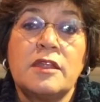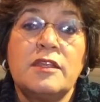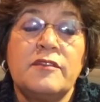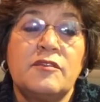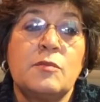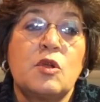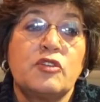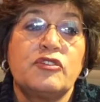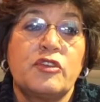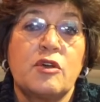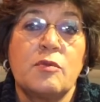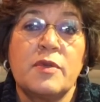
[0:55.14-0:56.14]
Even more
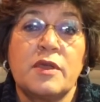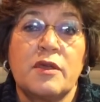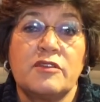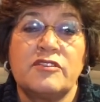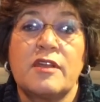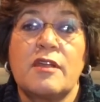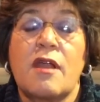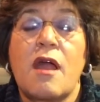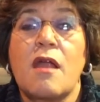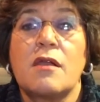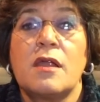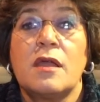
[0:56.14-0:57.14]
so because there
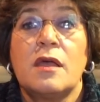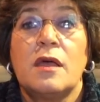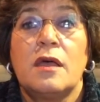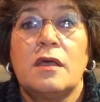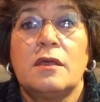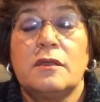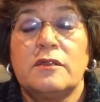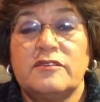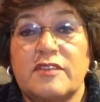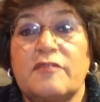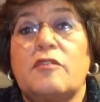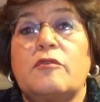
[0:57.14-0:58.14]
are
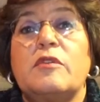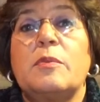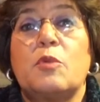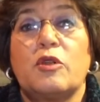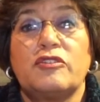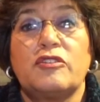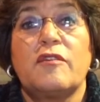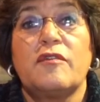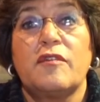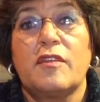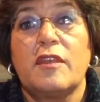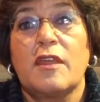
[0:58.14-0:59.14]
several reports of
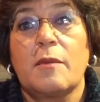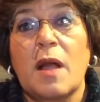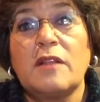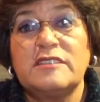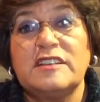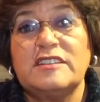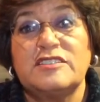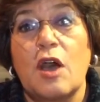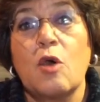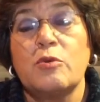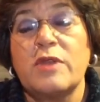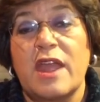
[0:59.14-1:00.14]
the Maltese
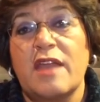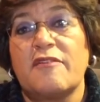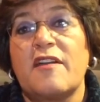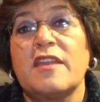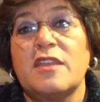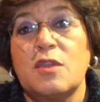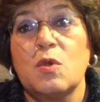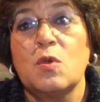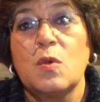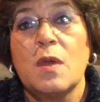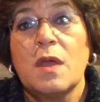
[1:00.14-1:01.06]
own FIU,